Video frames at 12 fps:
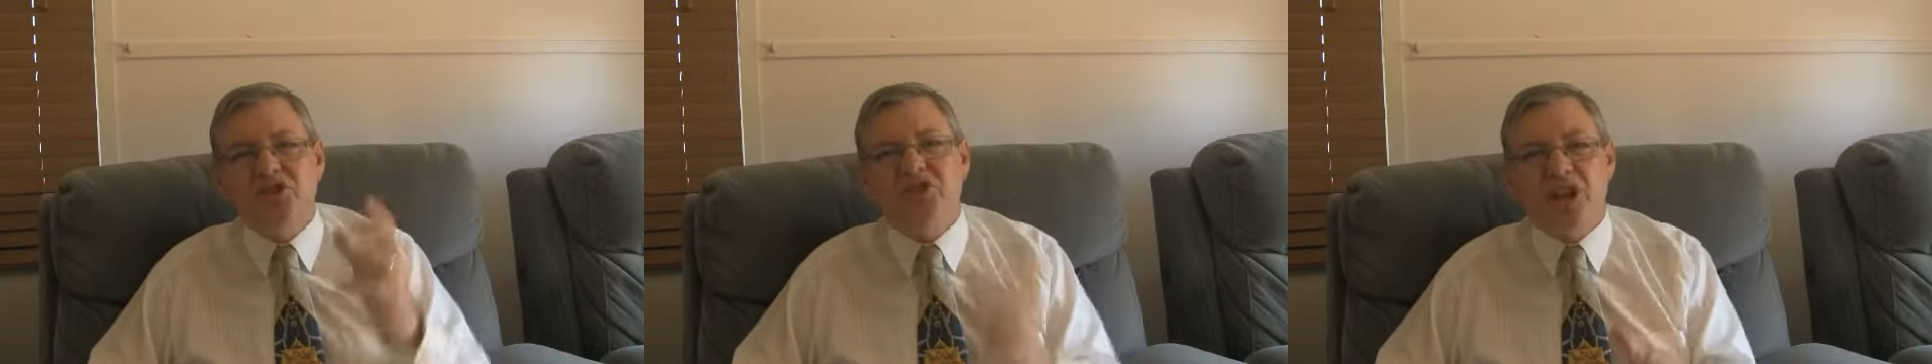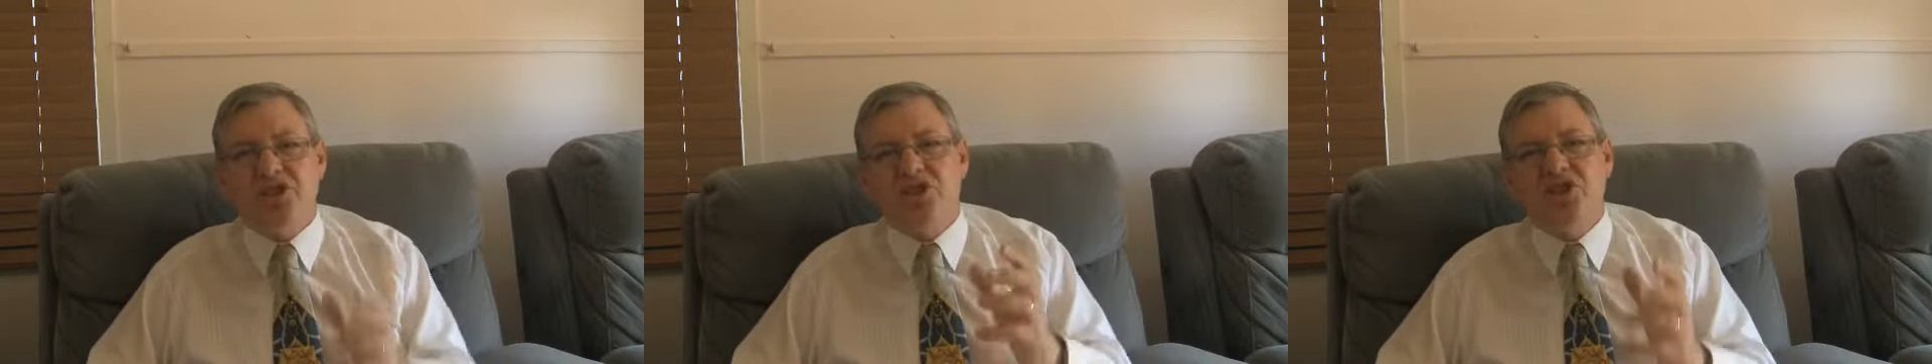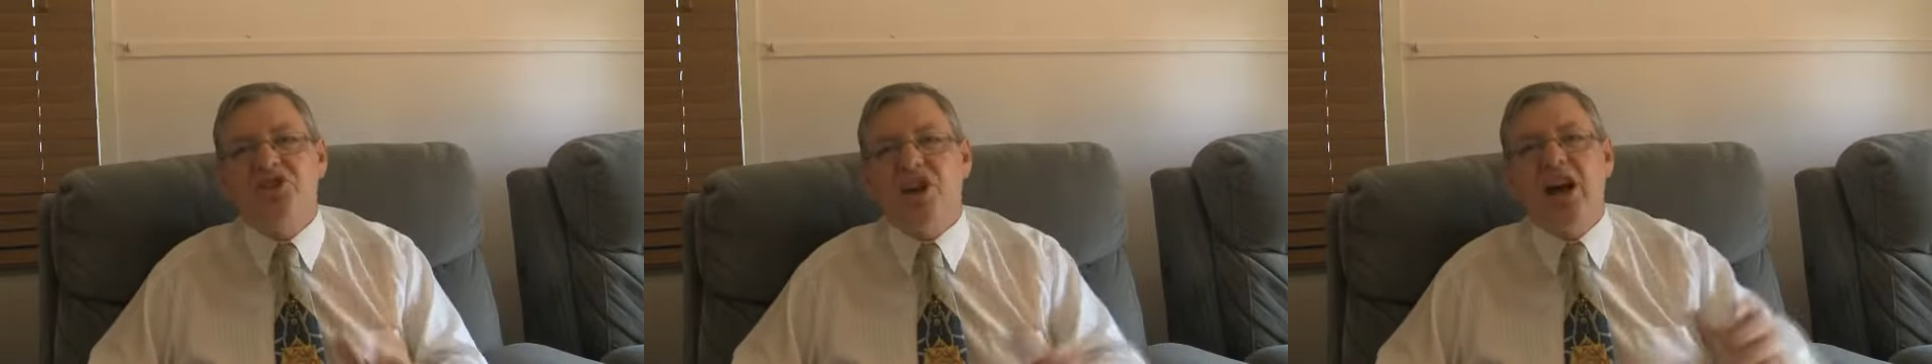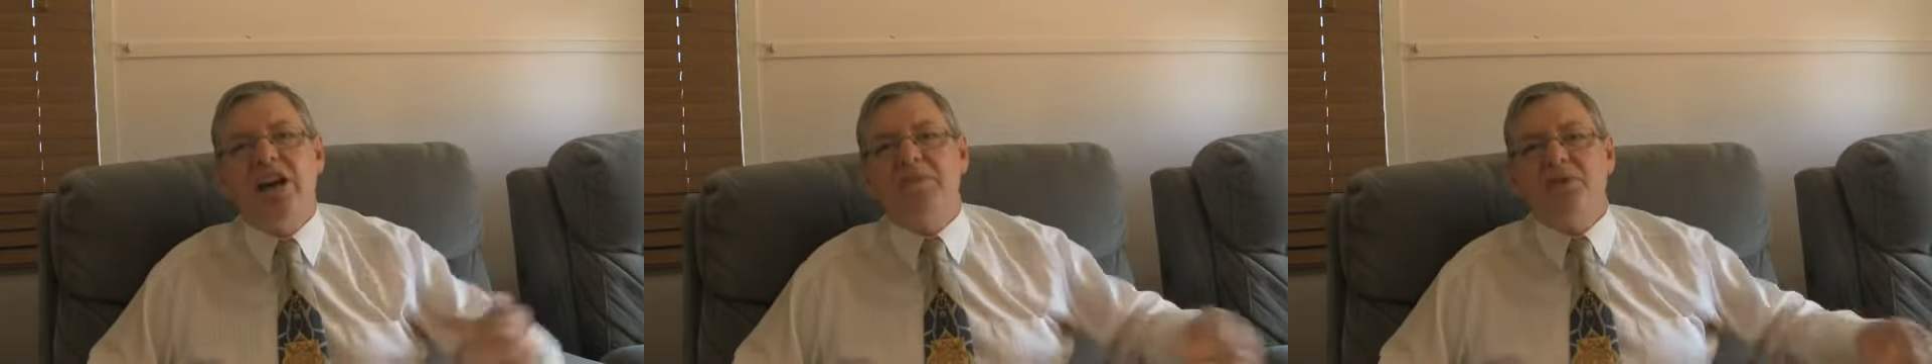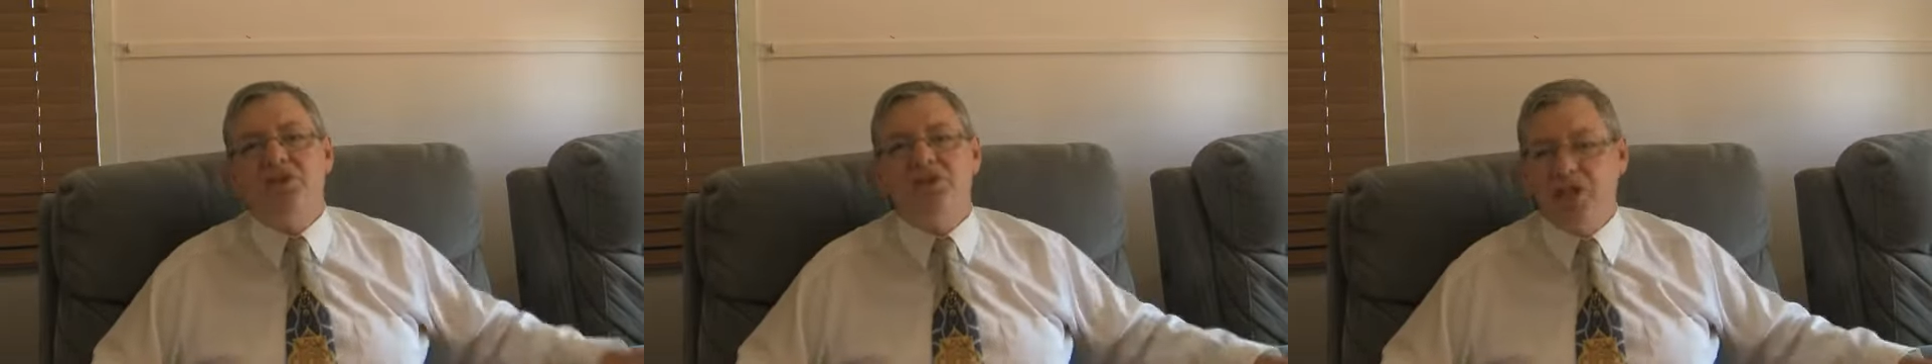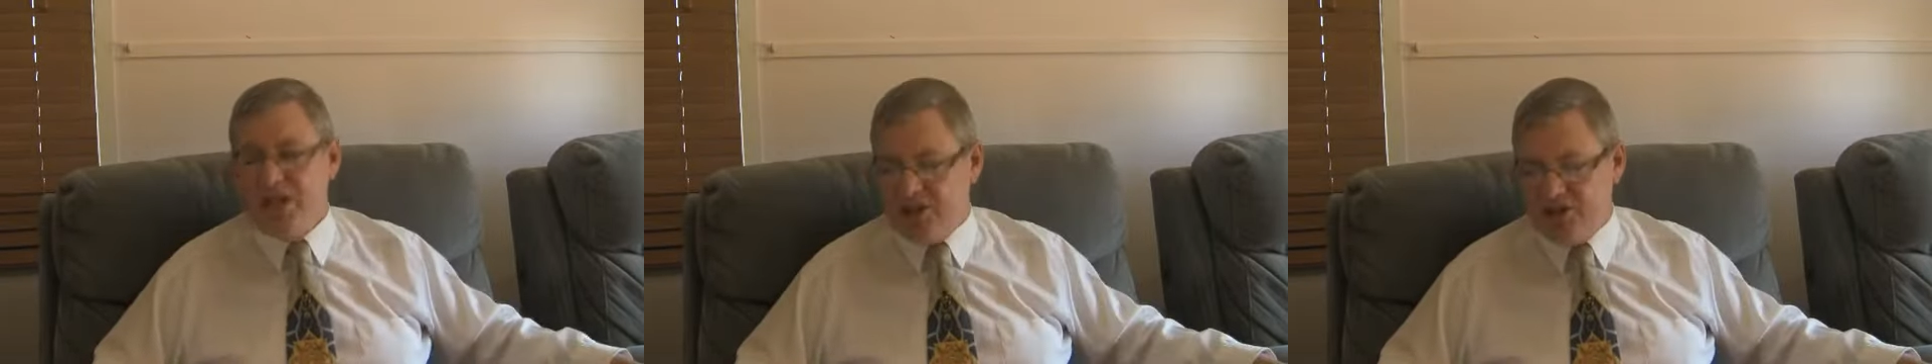such a time as
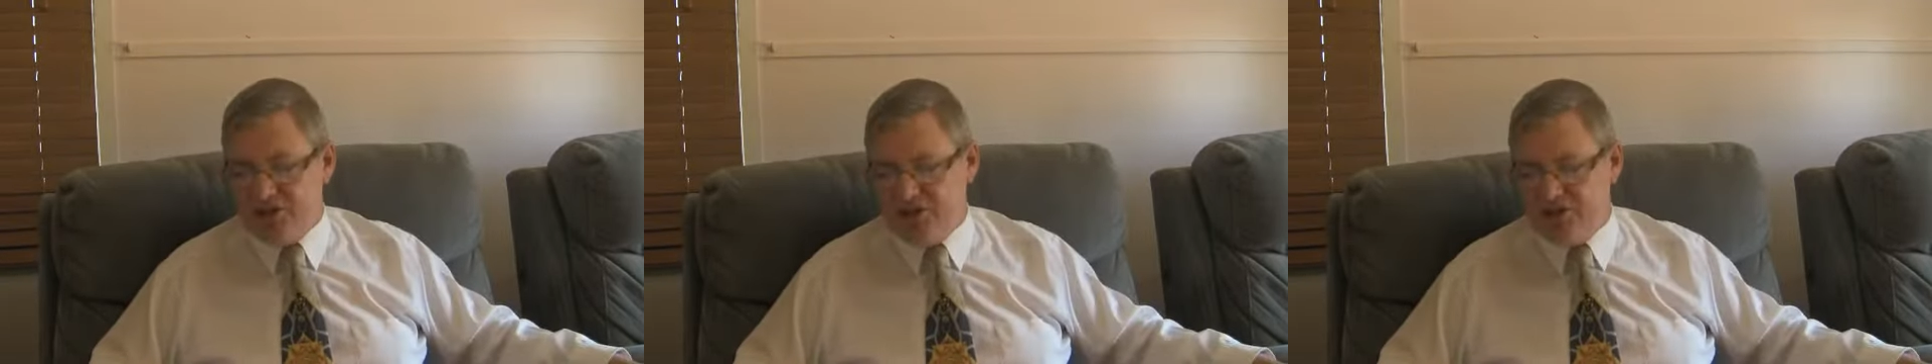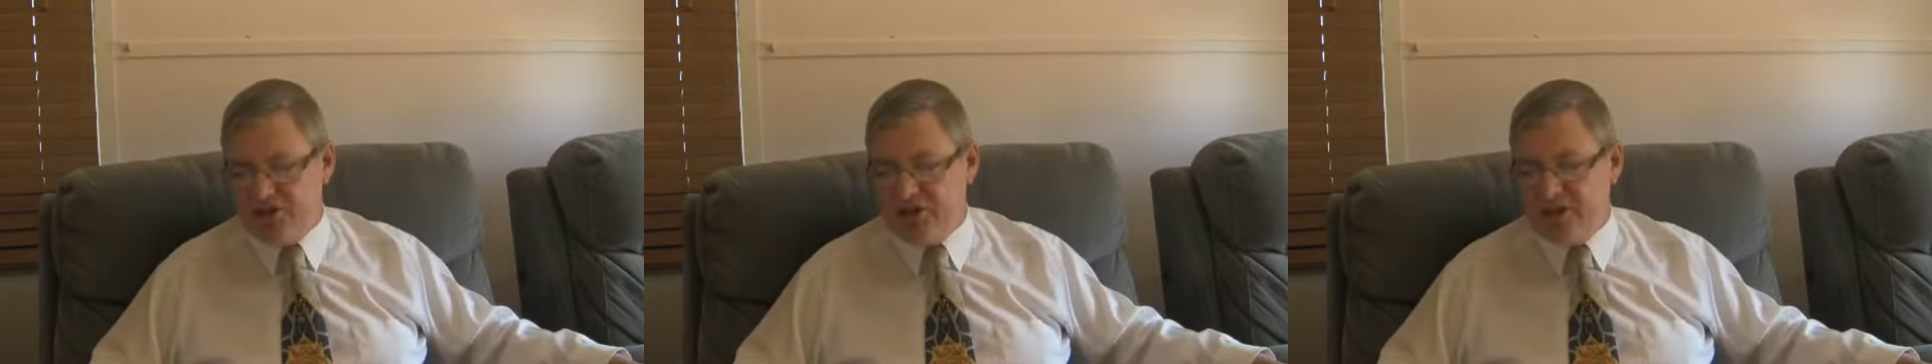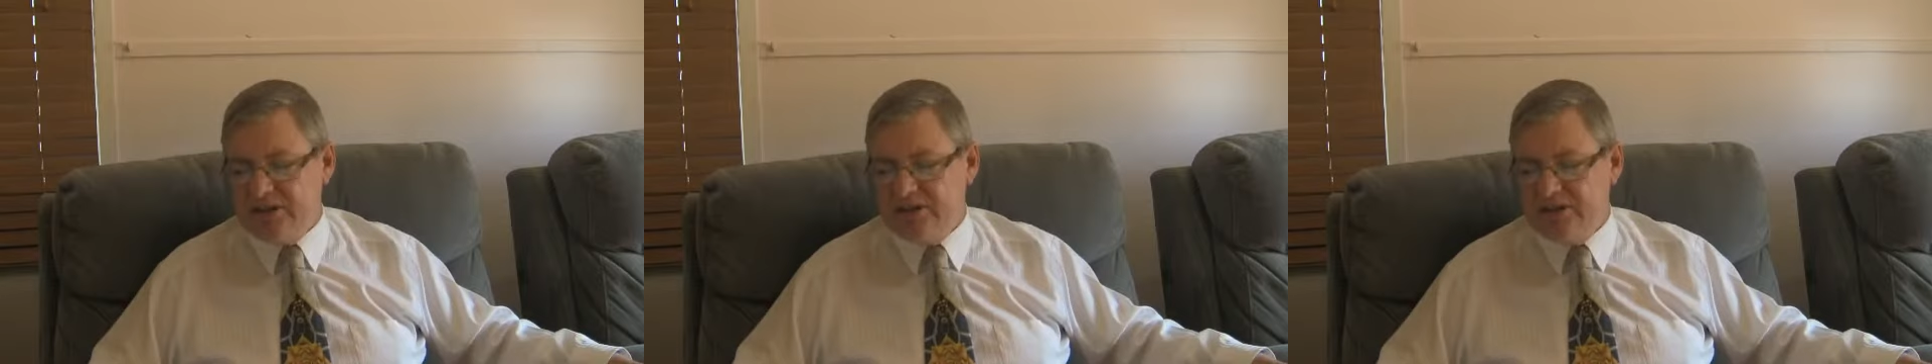this.